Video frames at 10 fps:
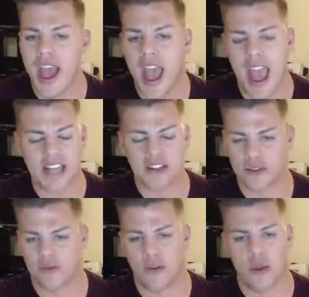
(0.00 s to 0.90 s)
and
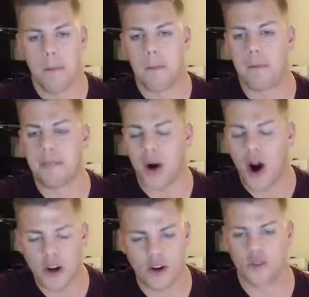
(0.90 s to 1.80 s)
just for the bonkers